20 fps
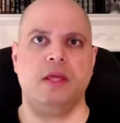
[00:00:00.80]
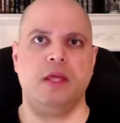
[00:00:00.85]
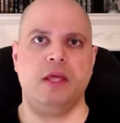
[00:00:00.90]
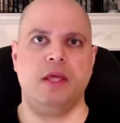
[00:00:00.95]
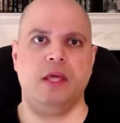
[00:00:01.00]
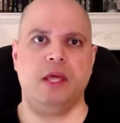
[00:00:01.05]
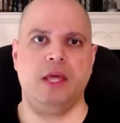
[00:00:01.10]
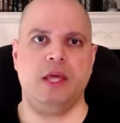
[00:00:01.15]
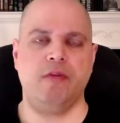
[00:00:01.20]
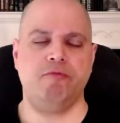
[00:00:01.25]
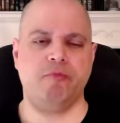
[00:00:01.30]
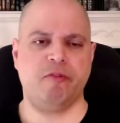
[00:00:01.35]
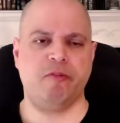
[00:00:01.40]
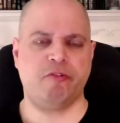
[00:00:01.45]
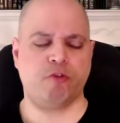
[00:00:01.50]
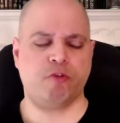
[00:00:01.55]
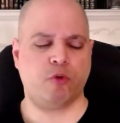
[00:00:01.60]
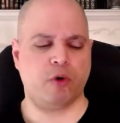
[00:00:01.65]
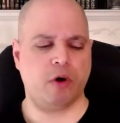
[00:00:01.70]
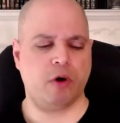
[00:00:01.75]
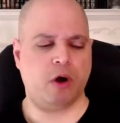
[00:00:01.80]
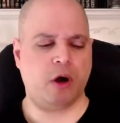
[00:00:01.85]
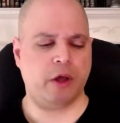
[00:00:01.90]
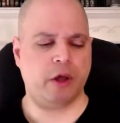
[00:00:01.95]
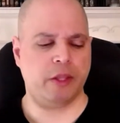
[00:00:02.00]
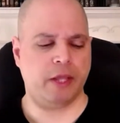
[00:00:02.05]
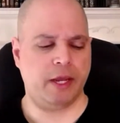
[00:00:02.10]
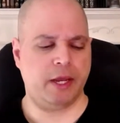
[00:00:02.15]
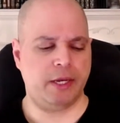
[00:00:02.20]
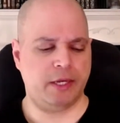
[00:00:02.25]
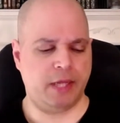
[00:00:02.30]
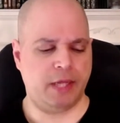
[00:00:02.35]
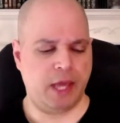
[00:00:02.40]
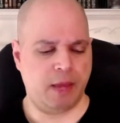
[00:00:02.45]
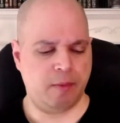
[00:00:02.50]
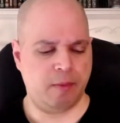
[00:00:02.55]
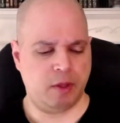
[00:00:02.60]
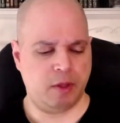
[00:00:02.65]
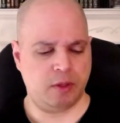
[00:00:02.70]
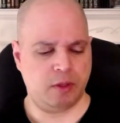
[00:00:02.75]
even before online
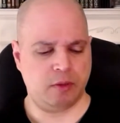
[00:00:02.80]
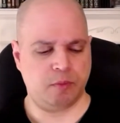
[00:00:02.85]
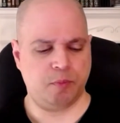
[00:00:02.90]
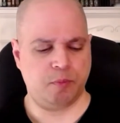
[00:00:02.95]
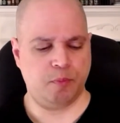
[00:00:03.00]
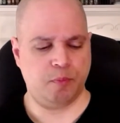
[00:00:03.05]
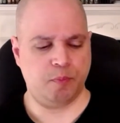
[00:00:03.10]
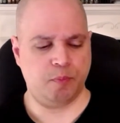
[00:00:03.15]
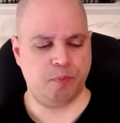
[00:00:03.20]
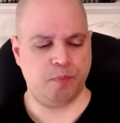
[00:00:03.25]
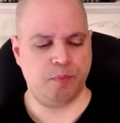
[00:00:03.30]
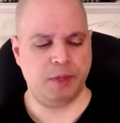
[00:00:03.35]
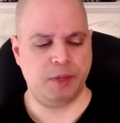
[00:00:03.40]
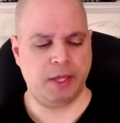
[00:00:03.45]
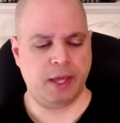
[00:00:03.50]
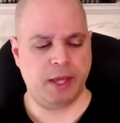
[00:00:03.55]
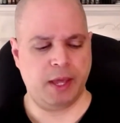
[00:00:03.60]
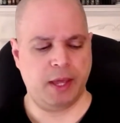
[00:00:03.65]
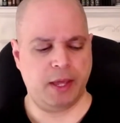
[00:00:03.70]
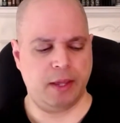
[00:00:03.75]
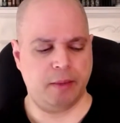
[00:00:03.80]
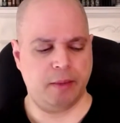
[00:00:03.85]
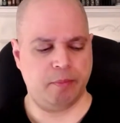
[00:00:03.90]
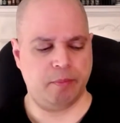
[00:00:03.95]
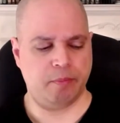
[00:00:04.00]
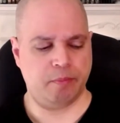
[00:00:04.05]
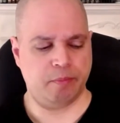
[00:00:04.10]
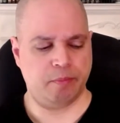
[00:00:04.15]
gaming became